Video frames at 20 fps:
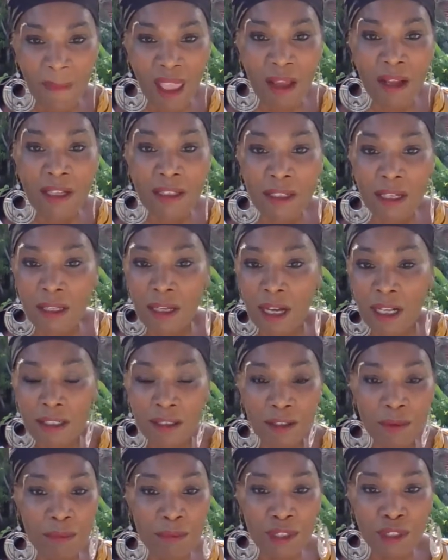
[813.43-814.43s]
Because a lot of
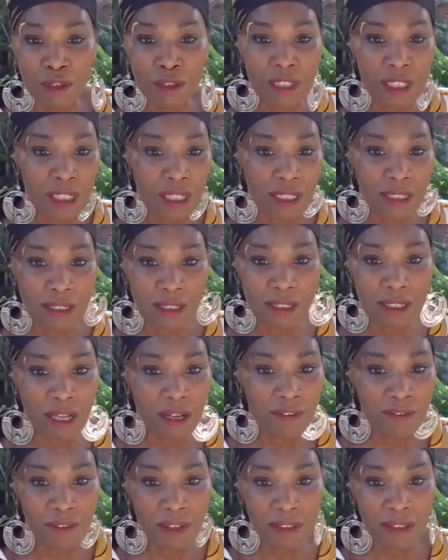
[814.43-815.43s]
the music and
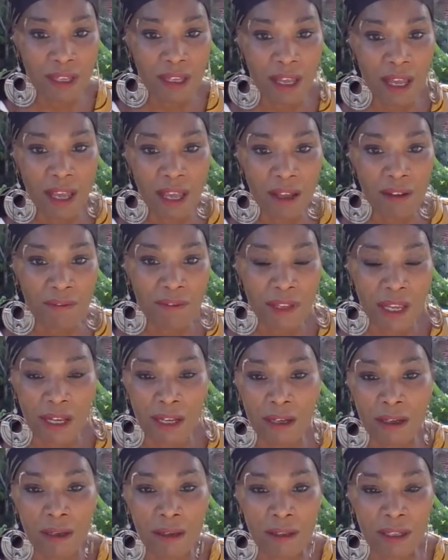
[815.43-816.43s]
stuff that they have
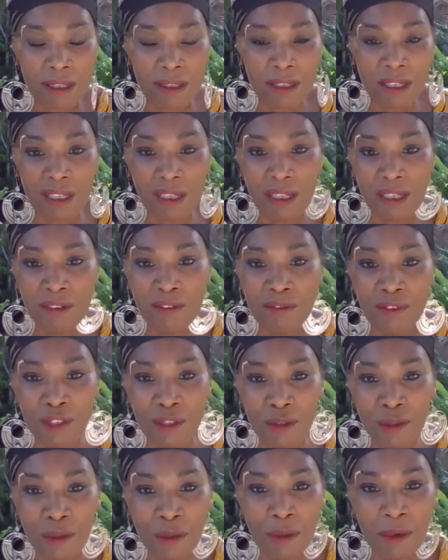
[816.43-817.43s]
now, that they give
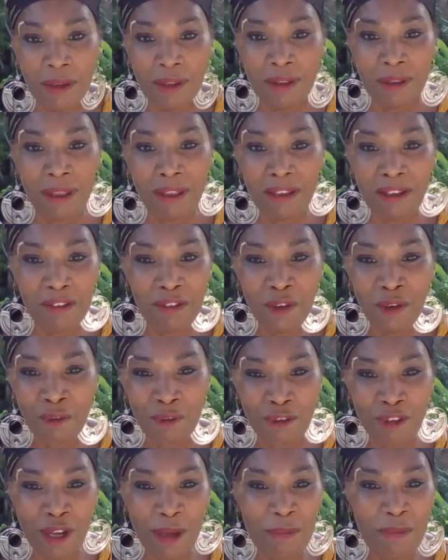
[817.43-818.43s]
you, they give you
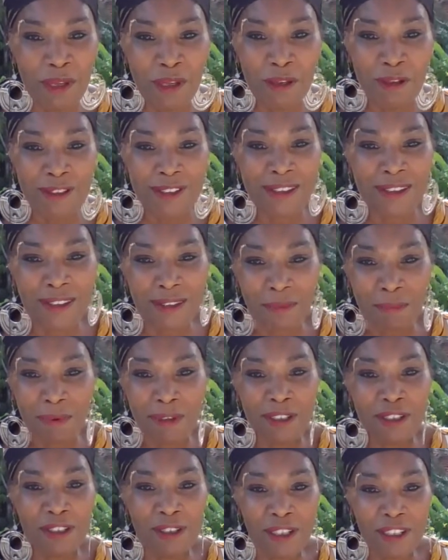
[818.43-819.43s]
free music to
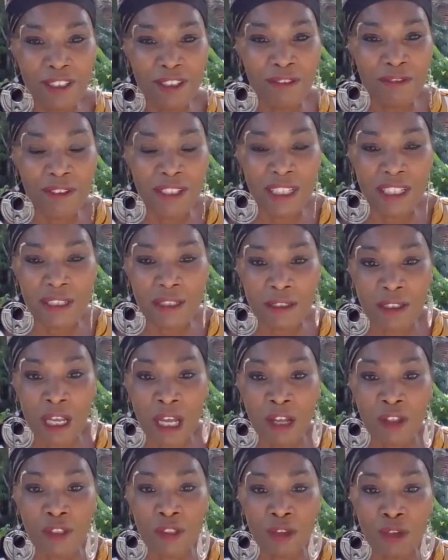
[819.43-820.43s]
put on your videos,
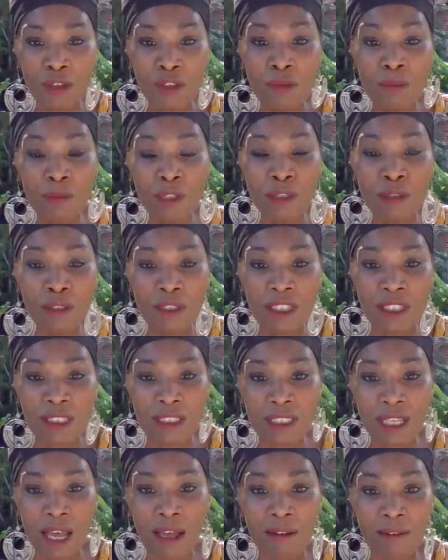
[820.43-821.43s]
those
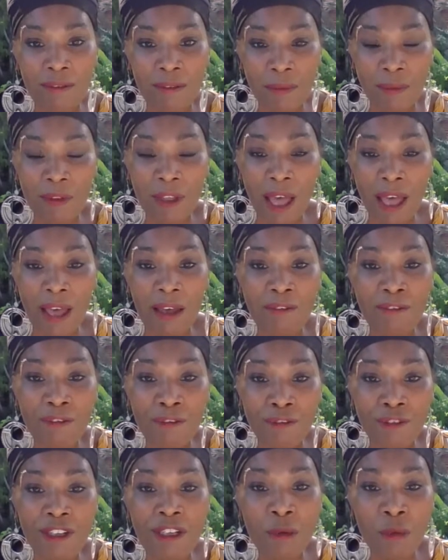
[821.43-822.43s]
musics have, have
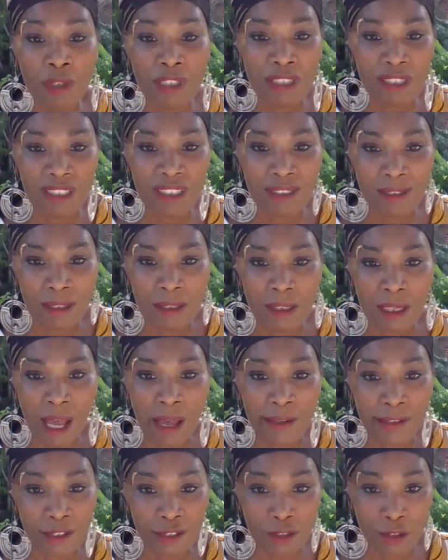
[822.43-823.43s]
frequencies
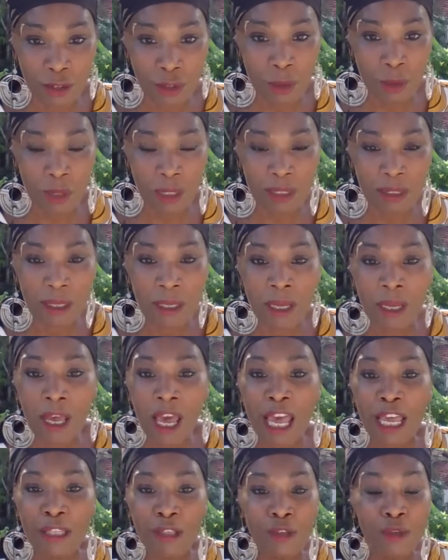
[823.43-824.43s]
attached to it.
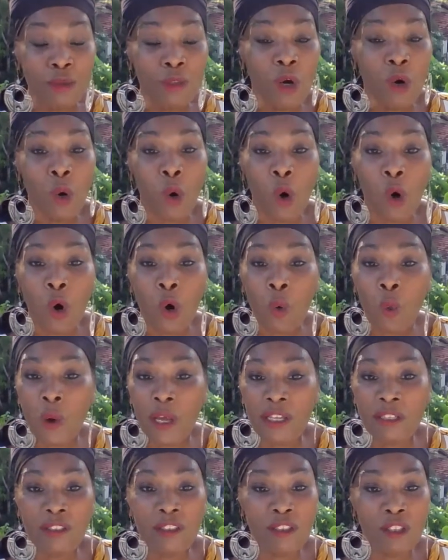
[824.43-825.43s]
And you don't
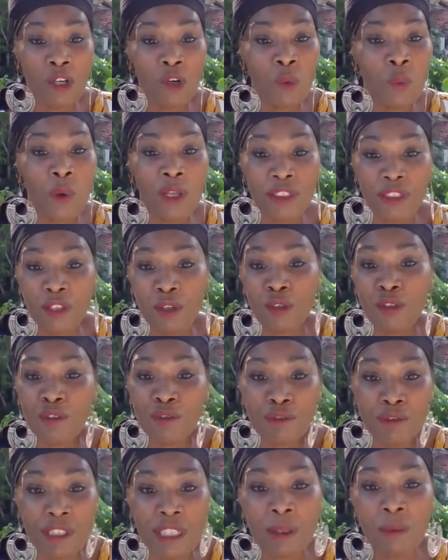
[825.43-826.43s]
always know what those
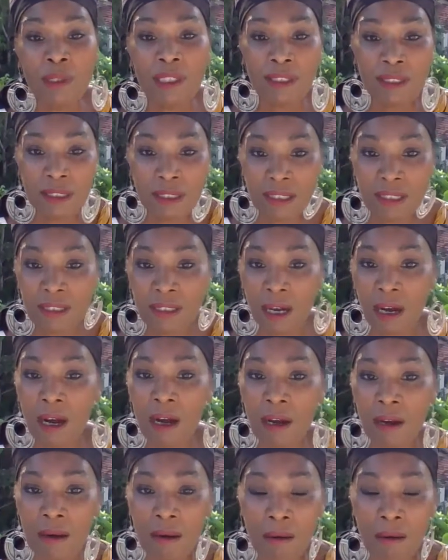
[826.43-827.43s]
frequencies are.